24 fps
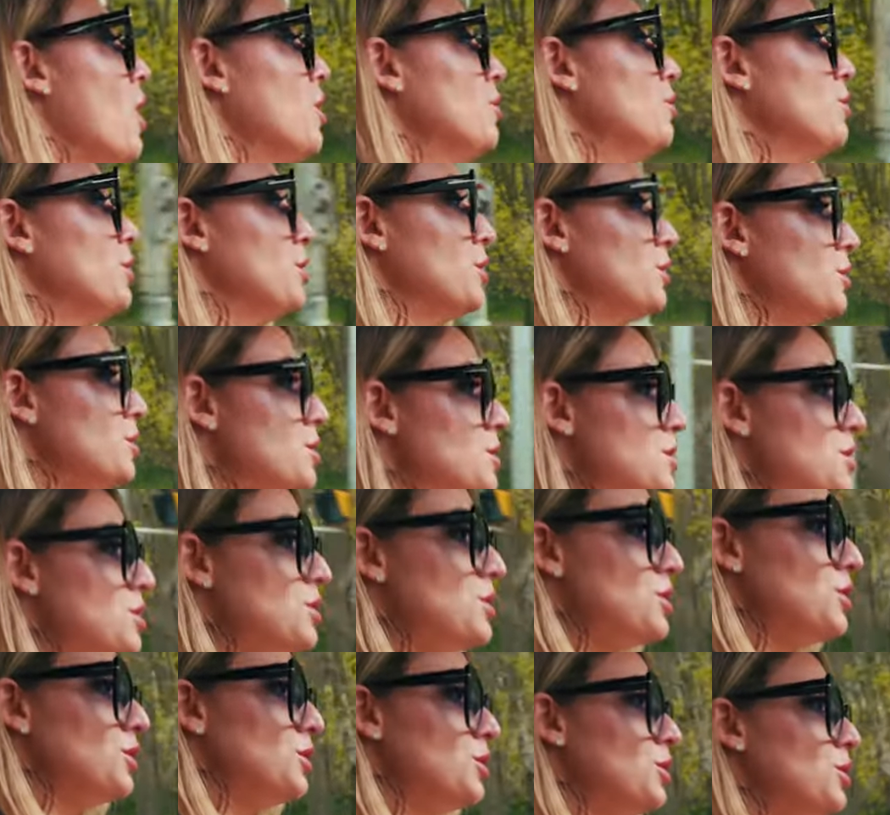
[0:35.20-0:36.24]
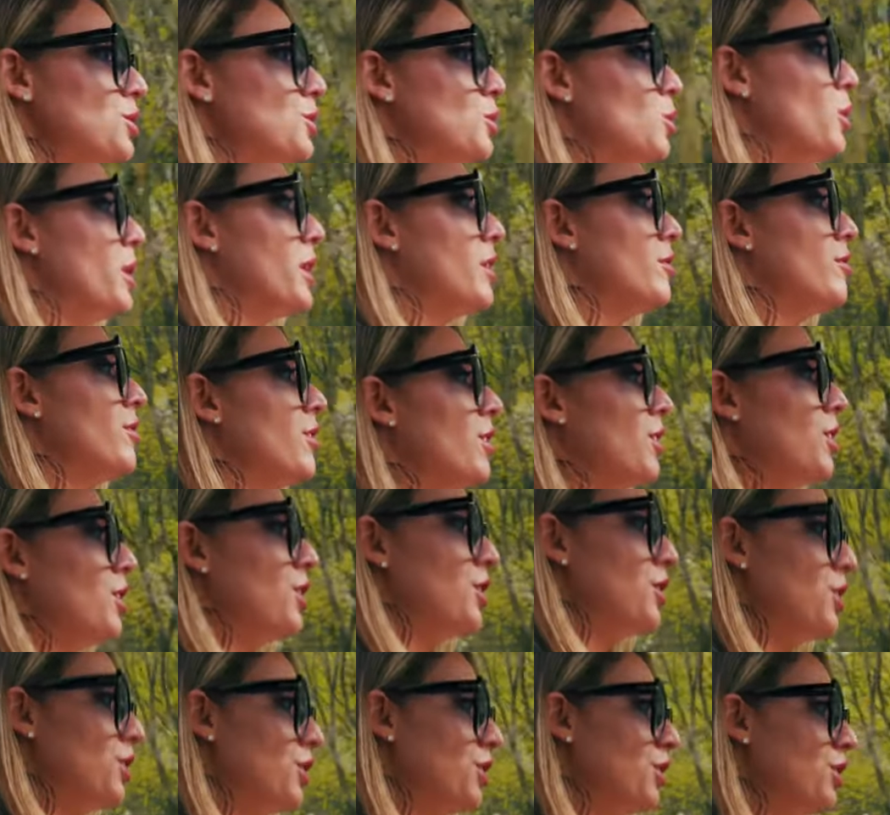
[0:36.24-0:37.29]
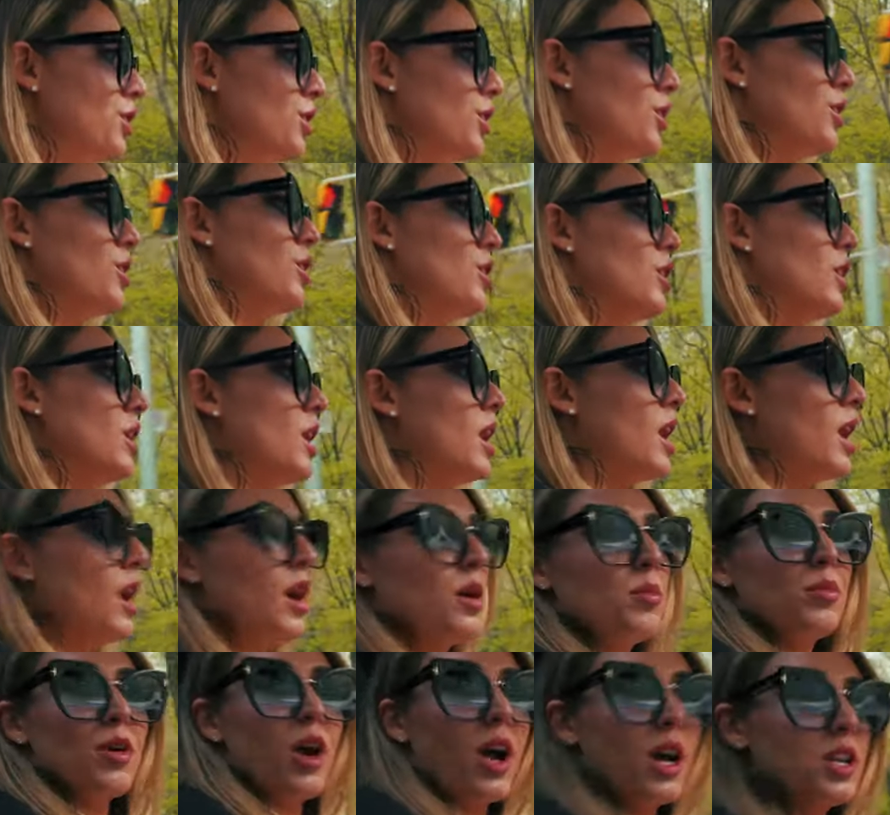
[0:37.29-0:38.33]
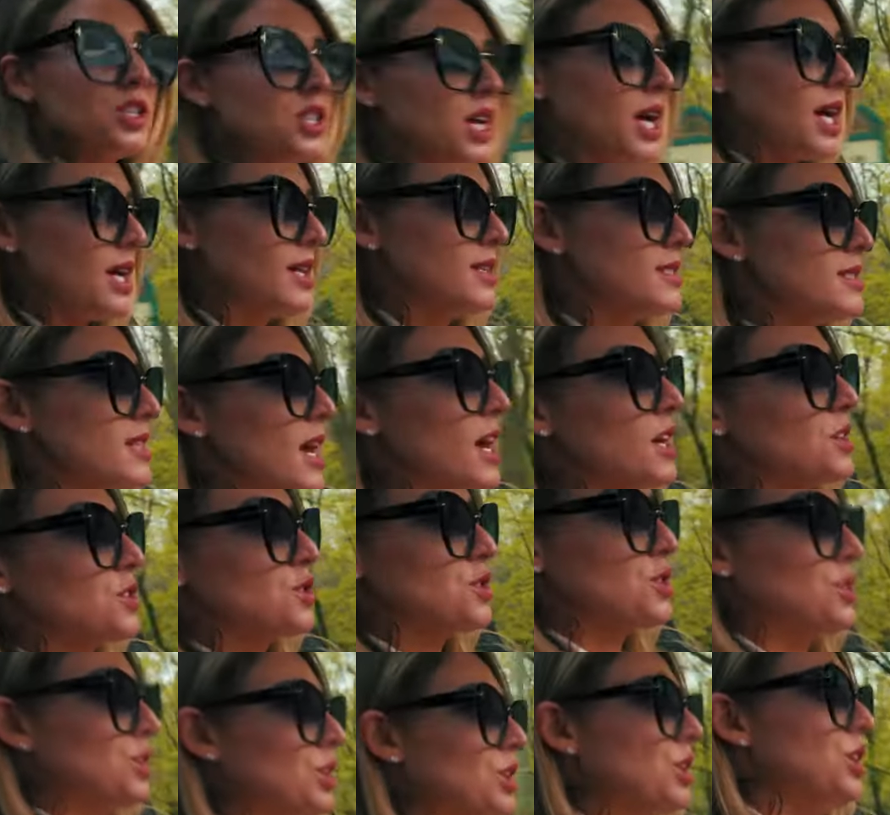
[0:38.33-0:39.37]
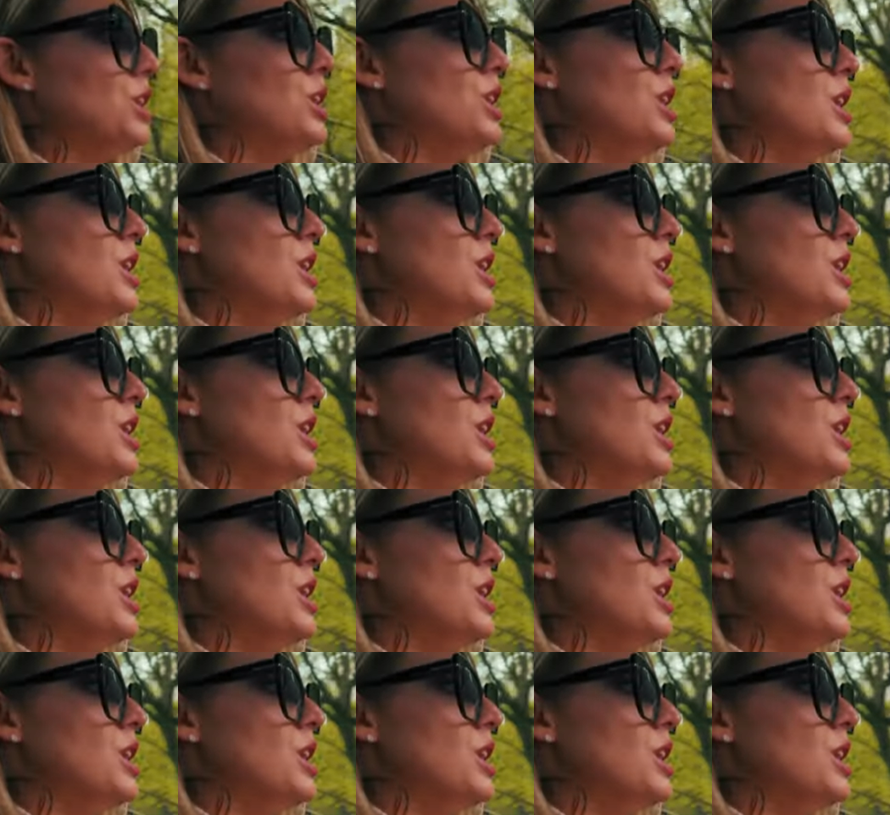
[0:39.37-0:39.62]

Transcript: en route to one of our uh, projects, actually.